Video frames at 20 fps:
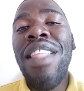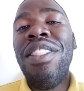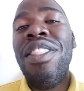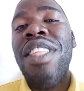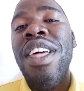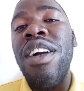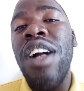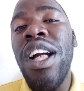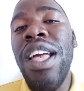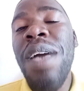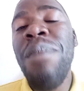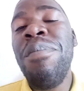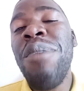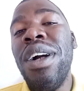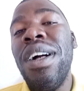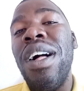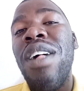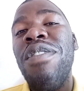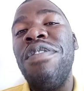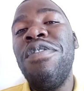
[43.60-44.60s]
The
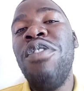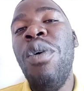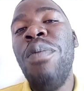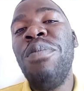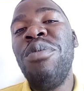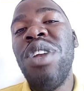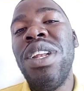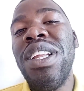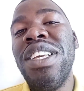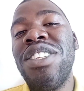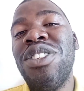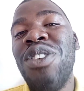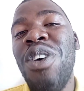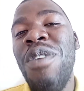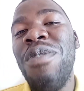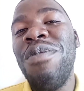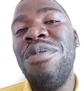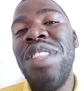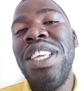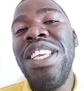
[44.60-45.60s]
chemical formulas
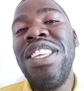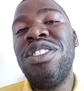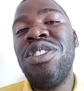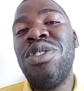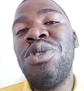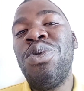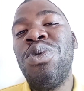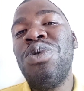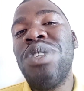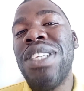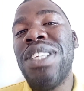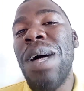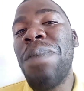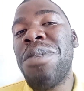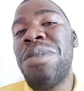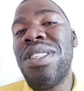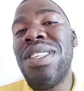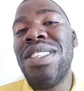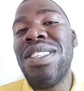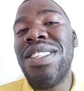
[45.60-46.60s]
of these two
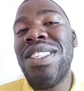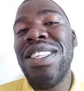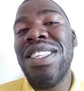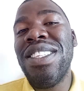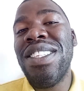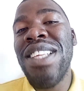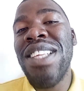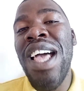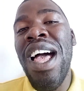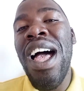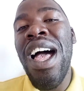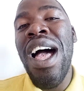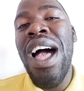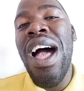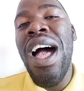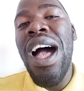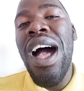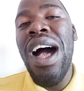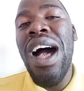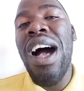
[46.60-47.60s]
substances
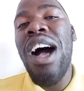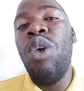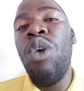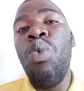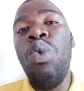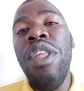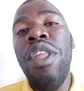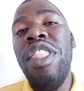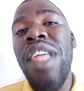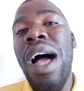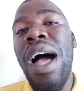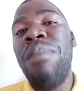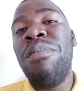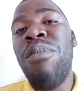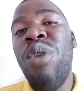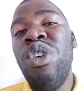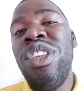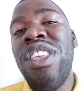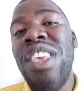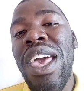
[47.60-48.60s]
are with
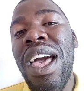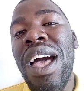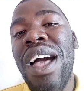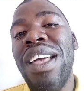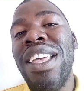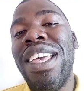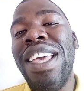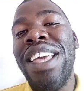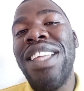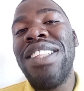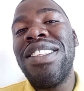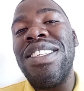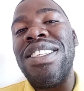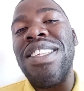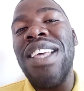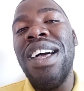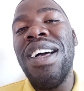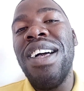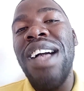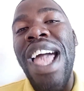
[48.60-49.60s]
ammonia,
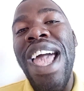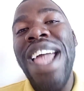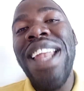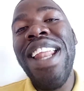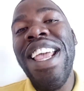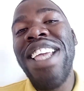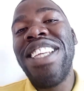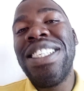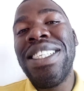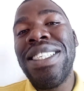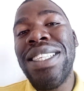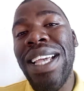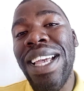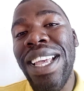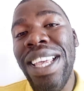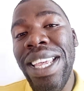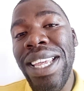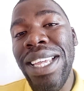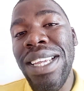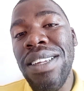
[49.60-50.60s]
it's
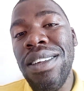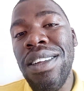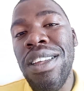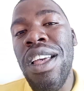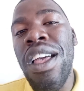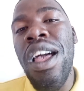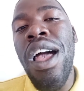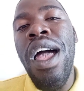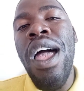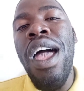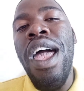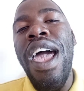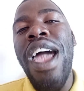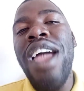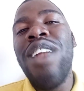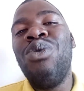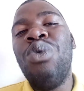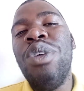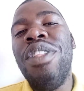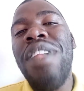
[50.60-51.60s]
NH3,
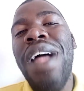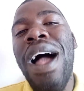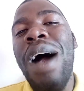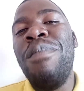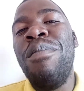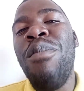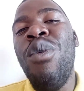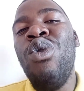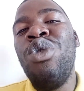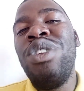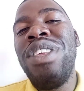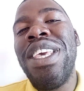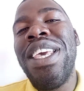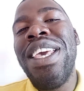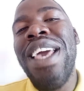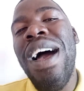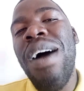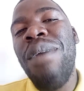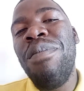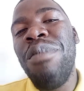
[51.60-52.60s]
and with
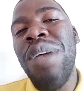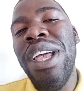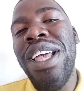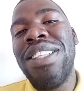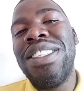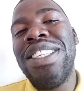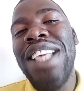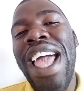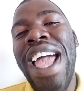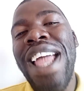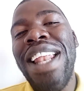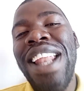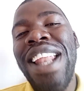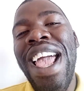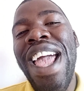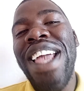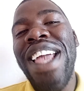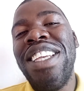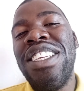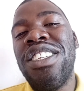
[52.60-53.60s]
ammonium, it's
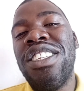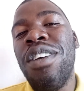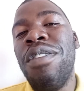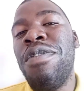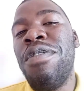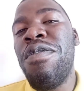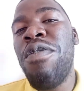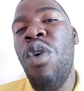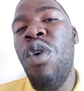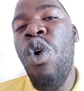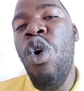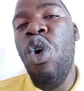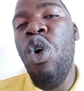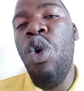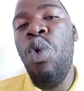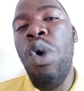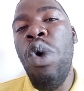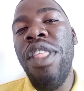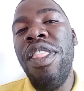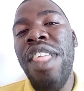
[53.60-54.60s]
NH4
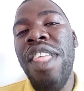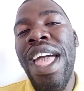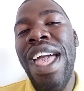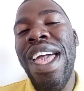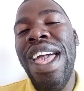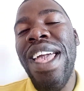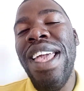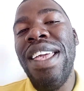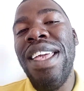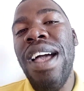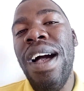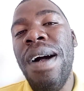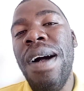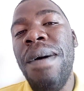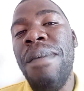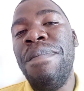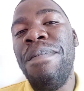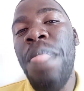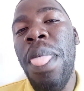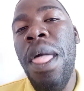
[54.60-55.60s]
with a
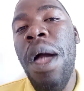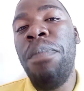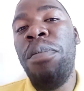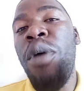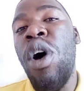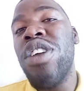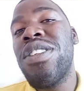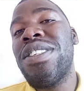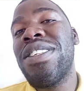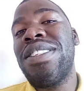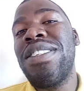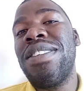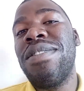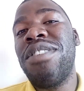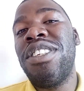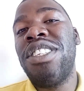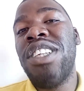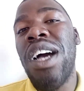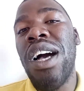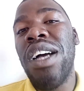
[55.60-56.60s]
positive
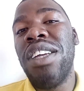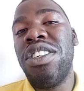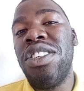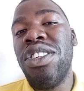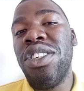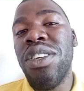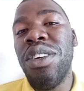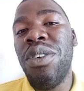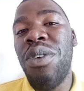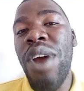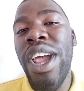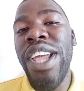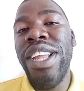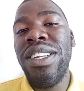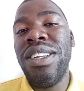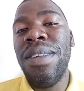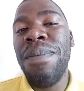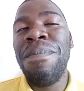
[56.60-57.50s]
charge, right?